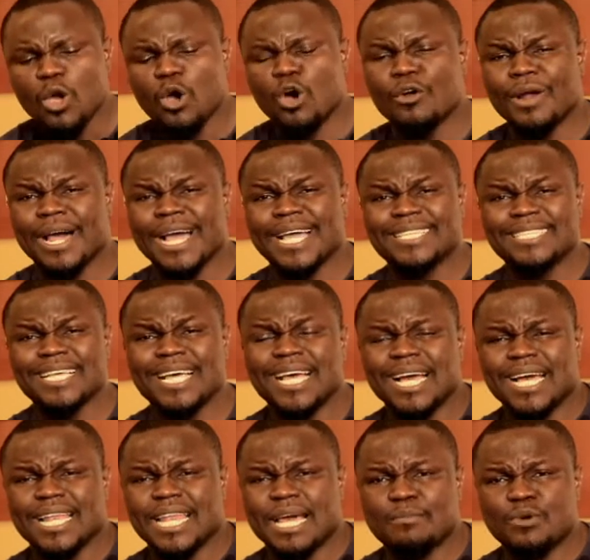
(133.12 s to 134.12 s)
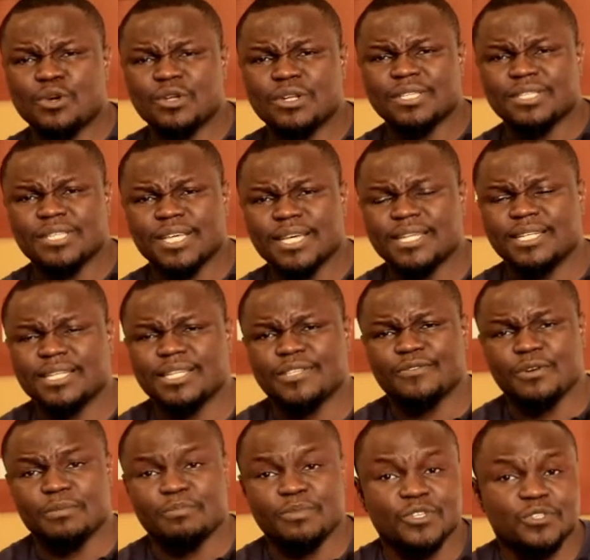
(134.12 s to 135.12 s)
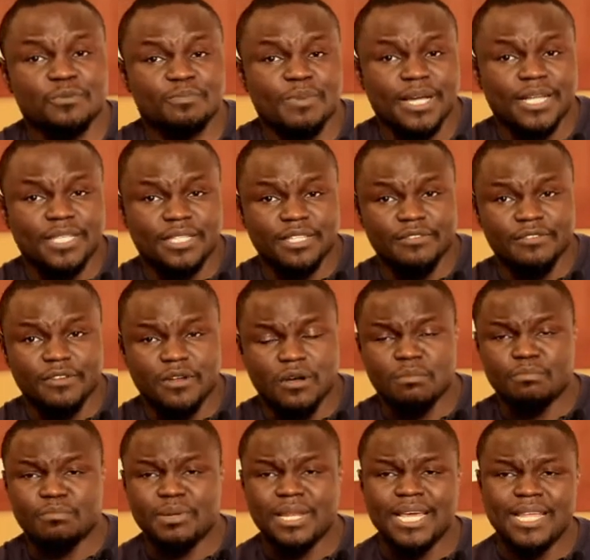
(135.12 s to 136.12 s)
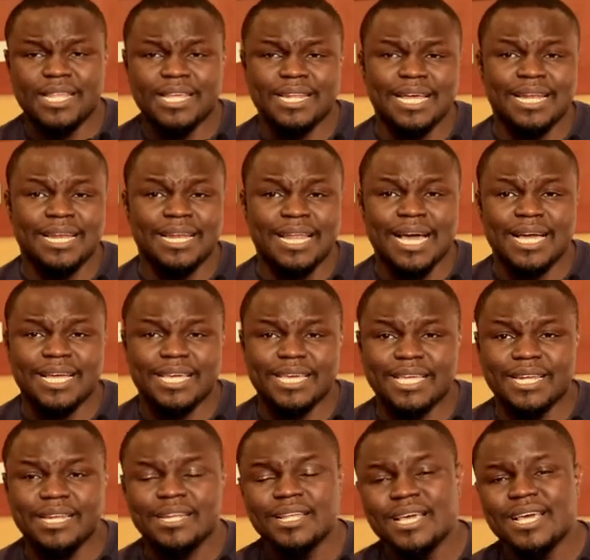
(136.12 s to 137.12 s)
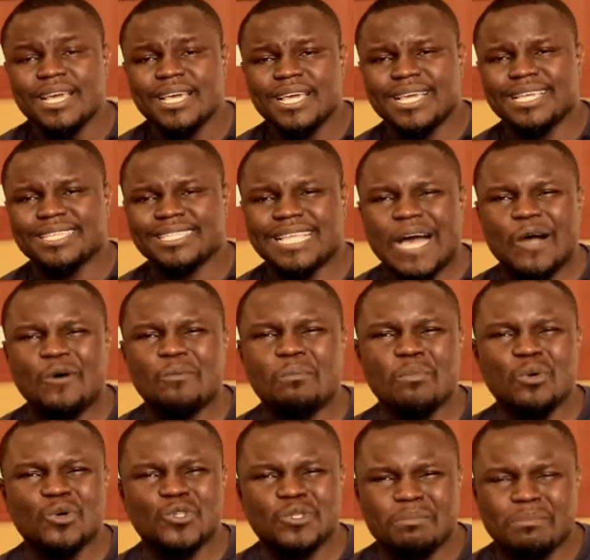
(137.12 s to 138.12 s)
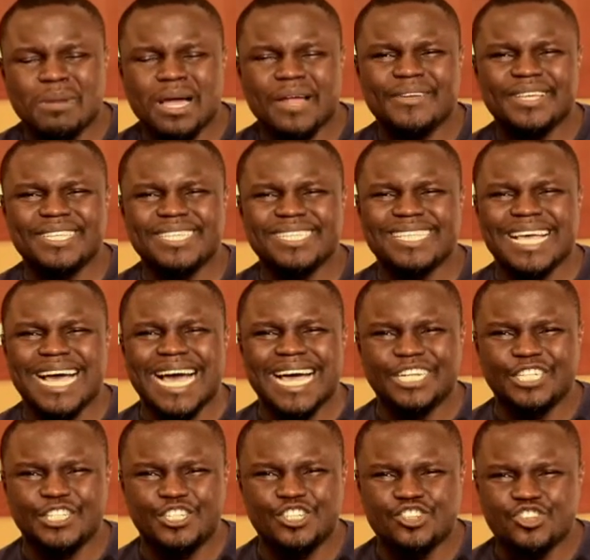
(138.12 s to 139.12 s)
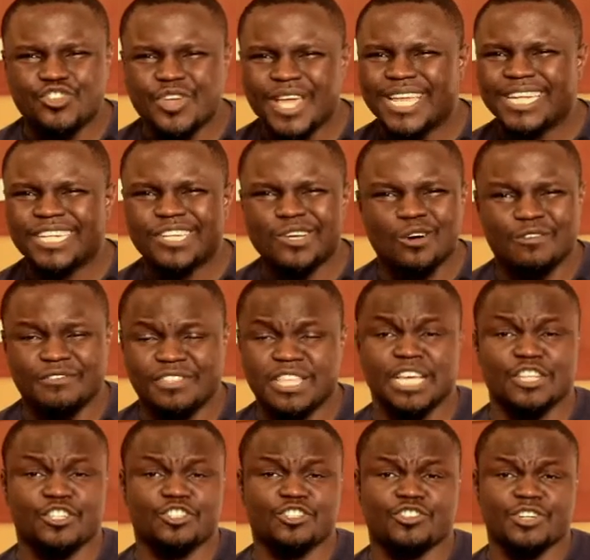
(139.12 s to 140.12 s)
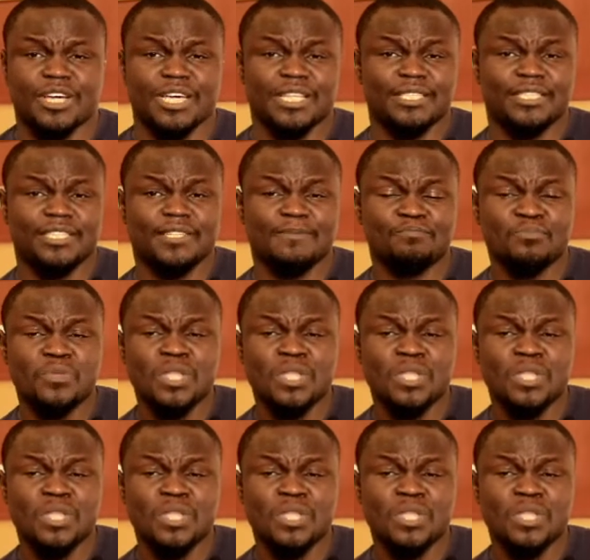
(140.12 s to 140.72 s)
All right, and I'm going to say this for perspective. Complaining and nagging is how most marriages are drained of their strength.